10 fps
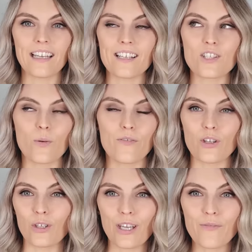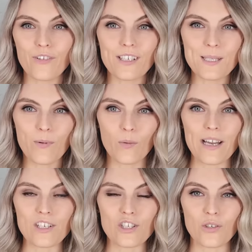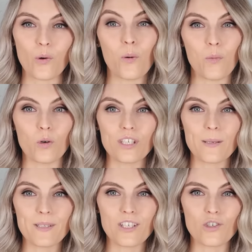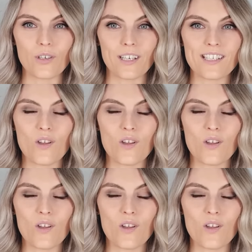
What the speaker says: So if you're looking for inspiration or more tips and tricks,